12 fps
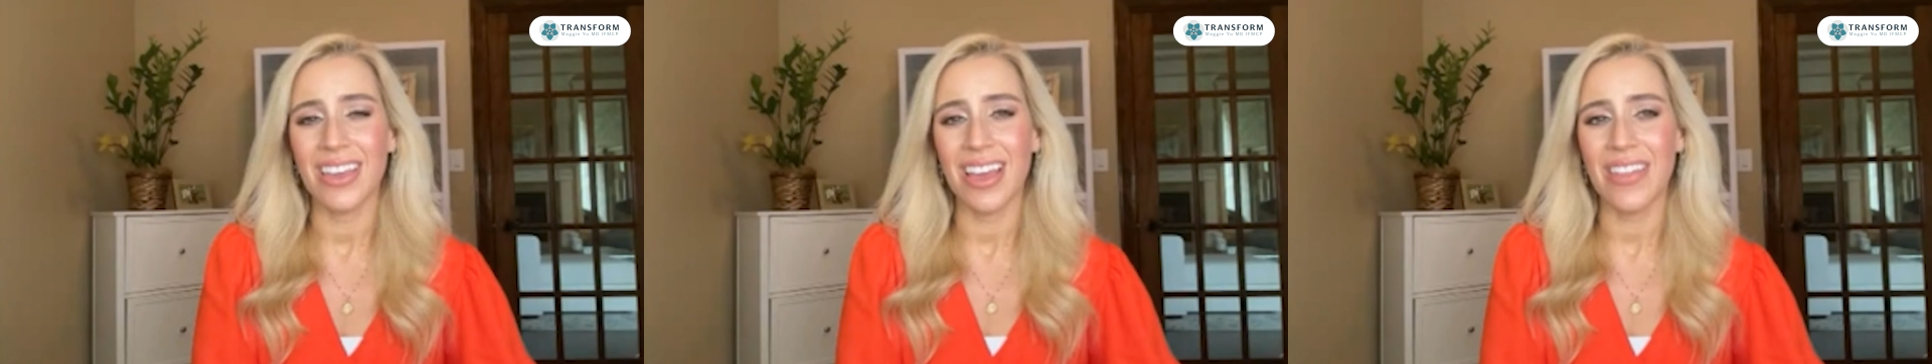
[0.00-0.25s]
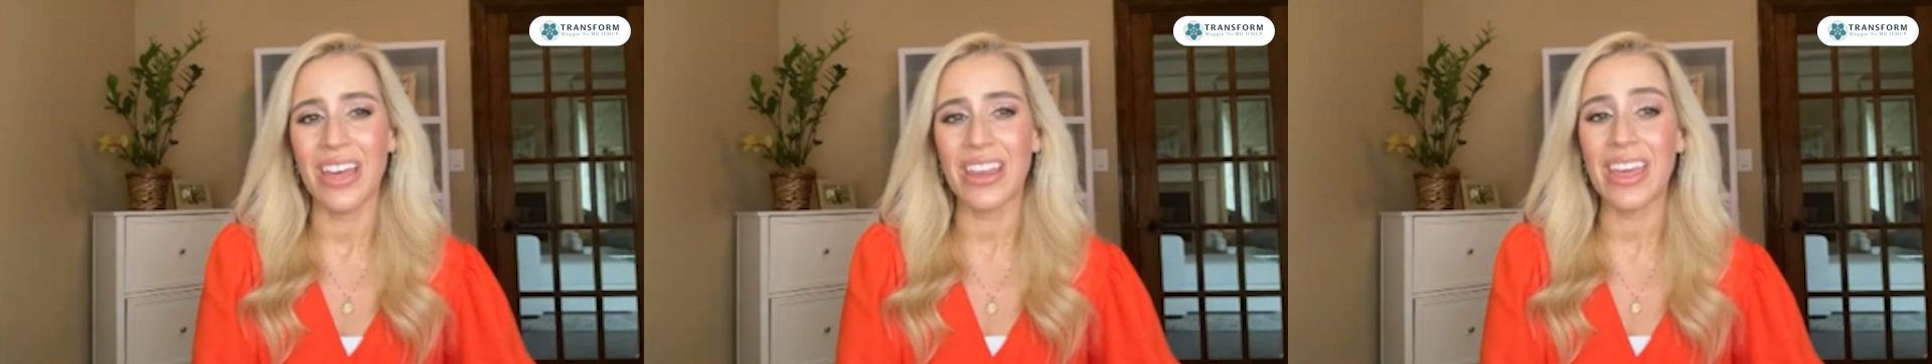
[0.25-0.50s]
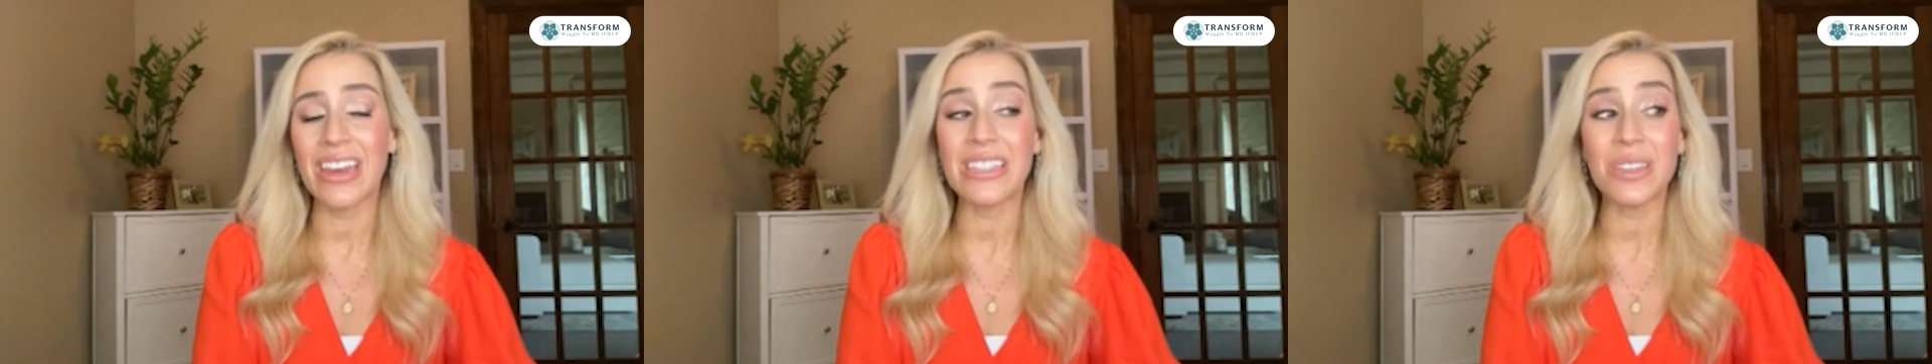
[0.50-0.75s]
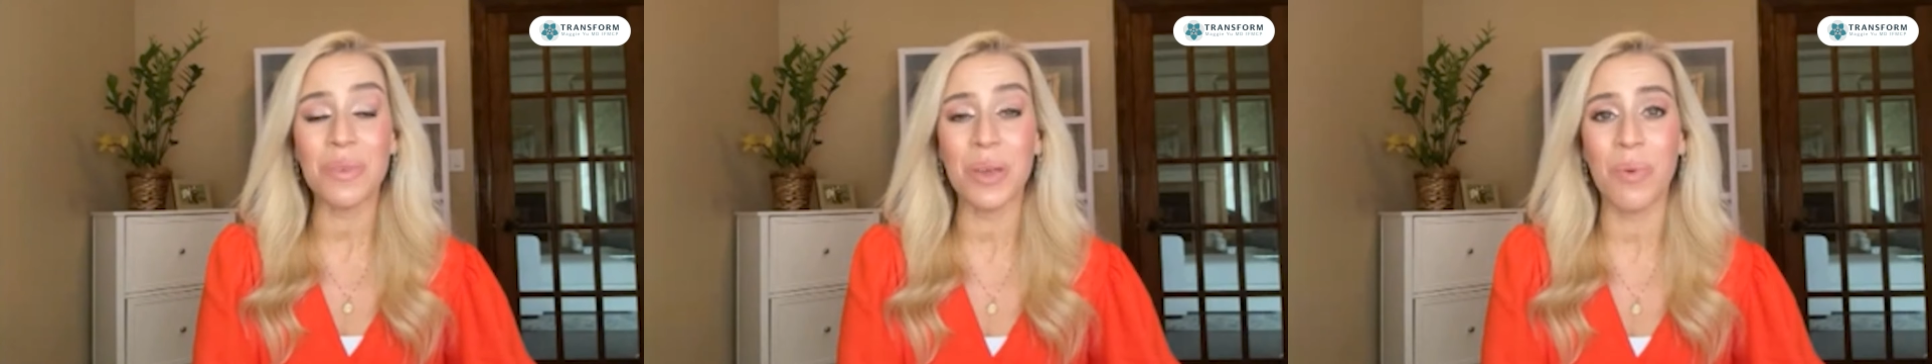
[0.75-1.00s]
Yeah, that, that
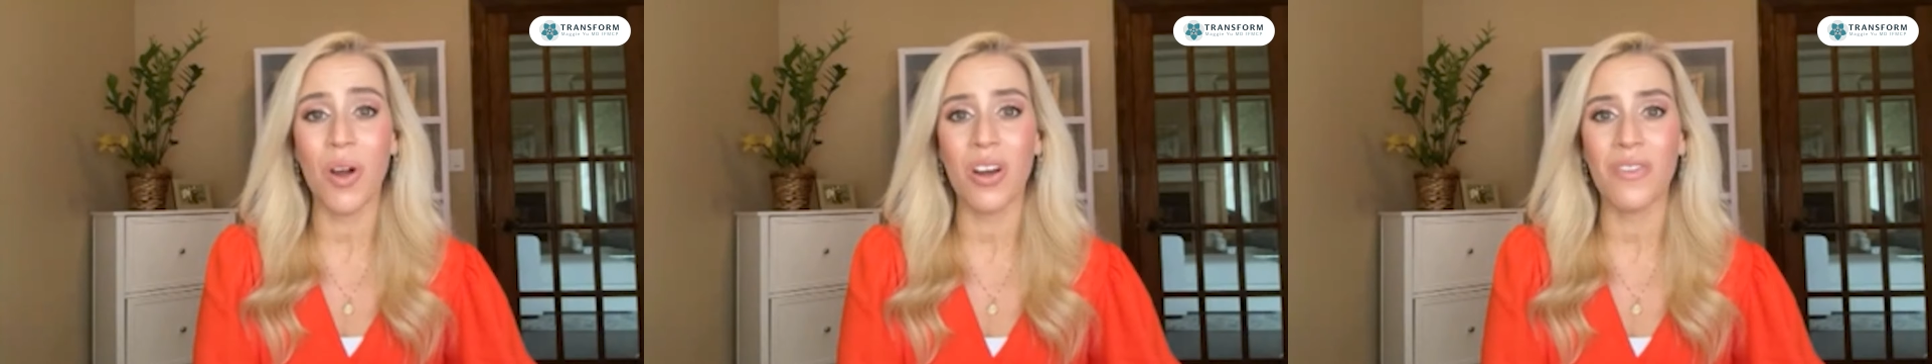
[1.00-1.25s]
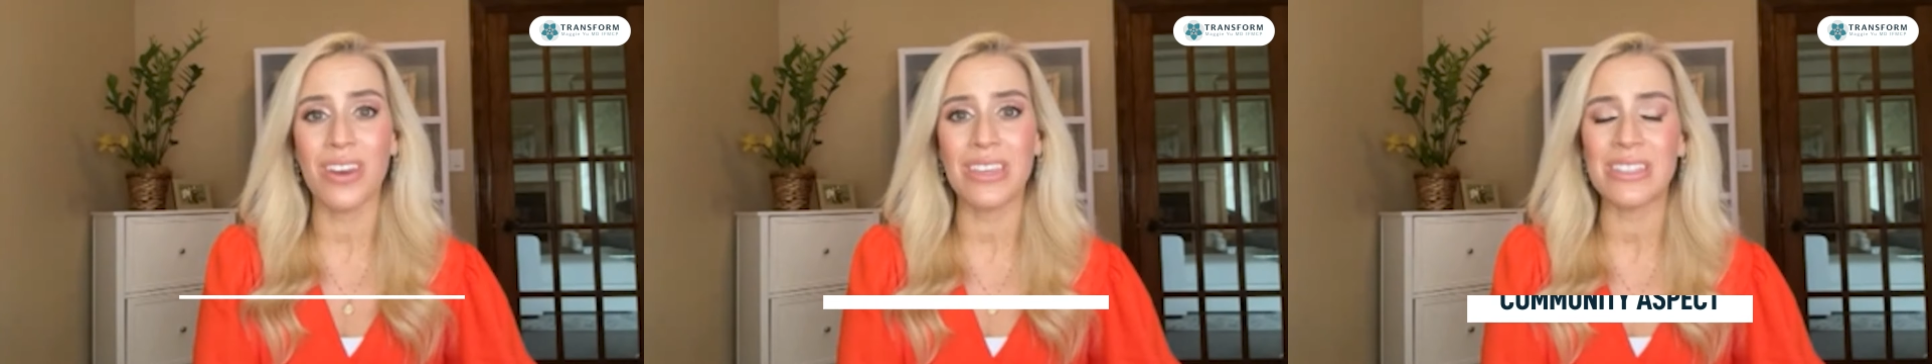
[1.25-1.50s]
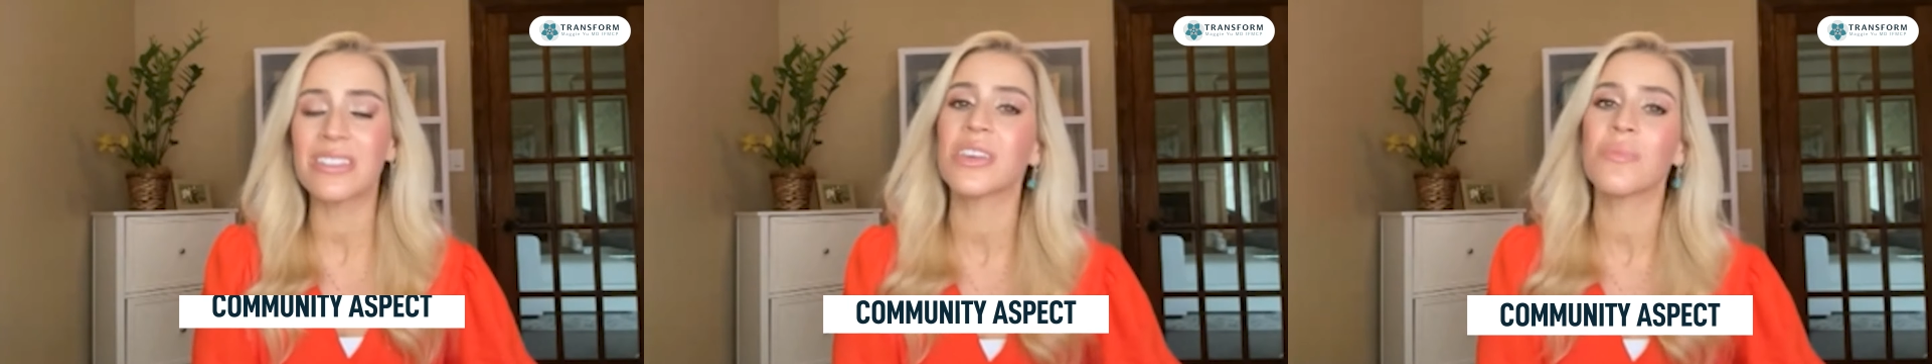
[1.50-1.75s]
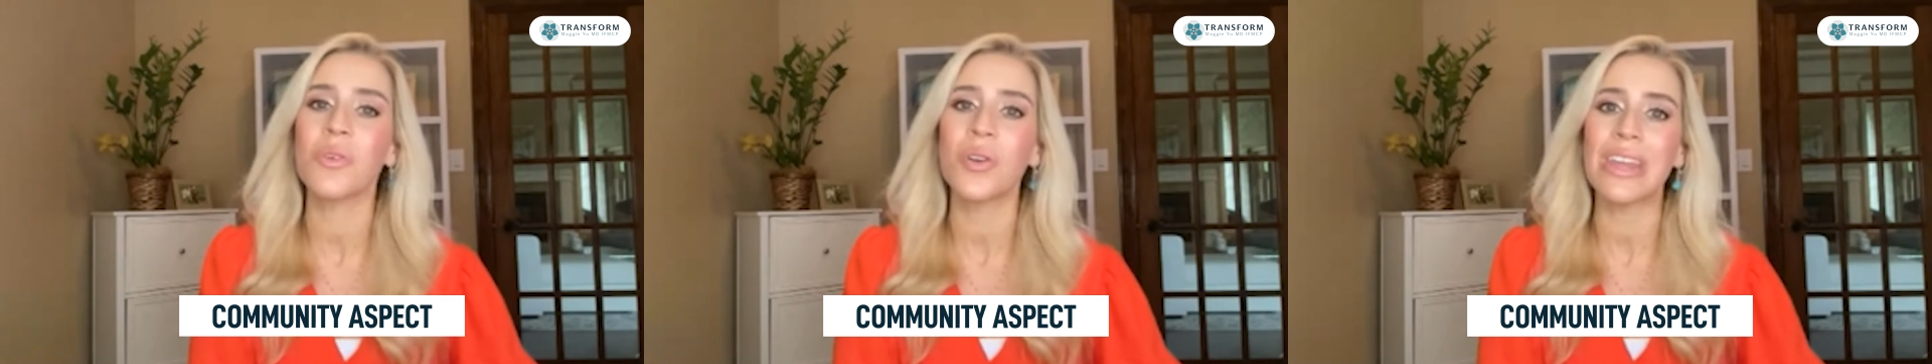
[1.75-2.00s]
is a big part of it is this
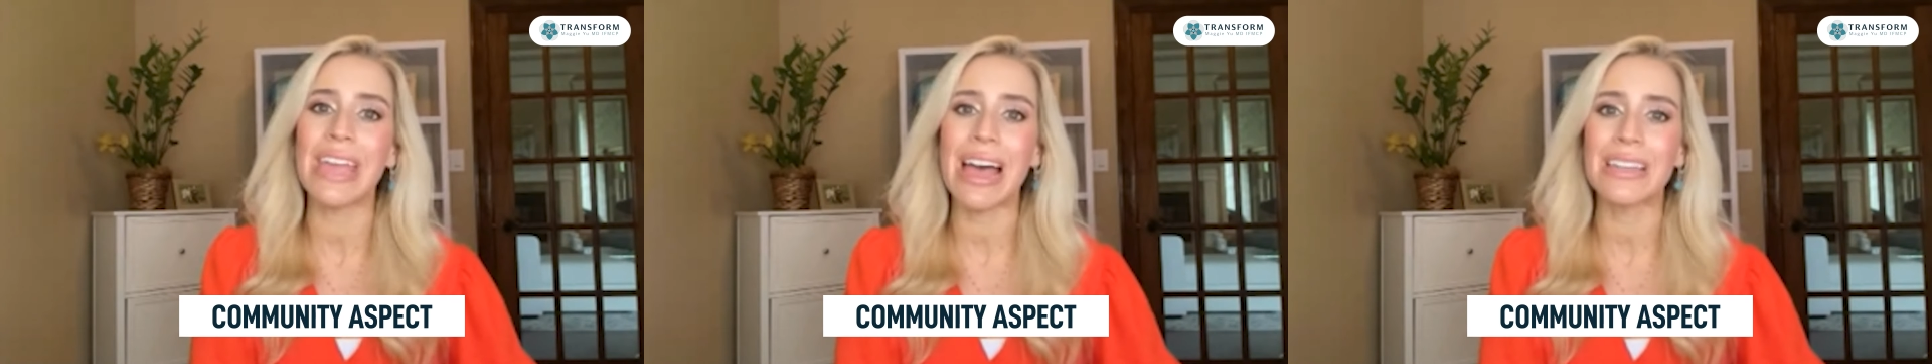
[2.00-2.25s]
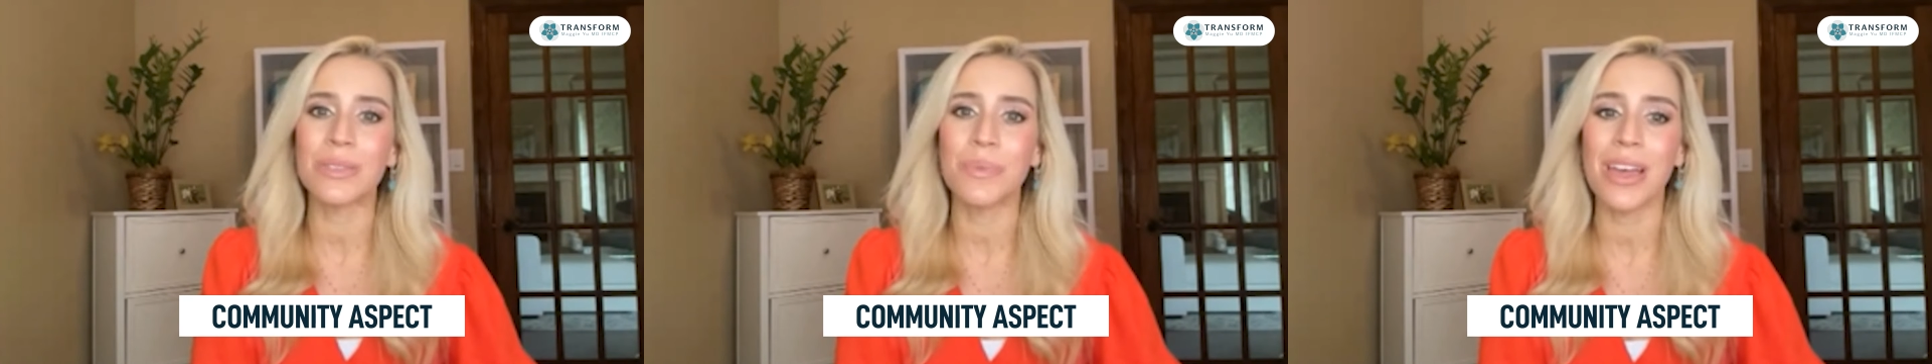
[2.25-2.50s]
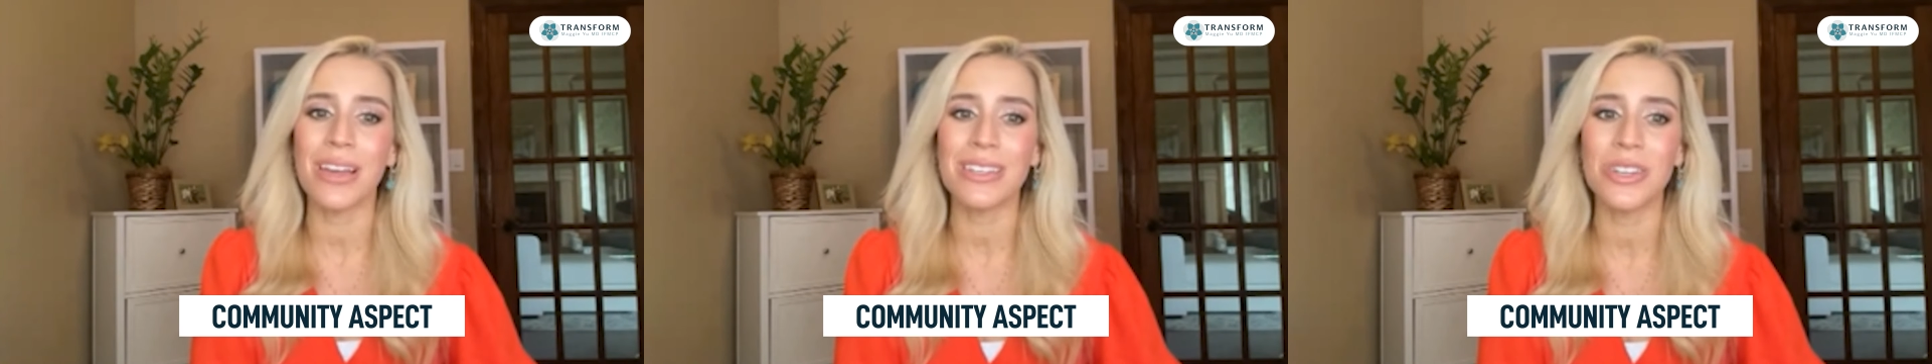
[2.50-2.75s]
community aspect.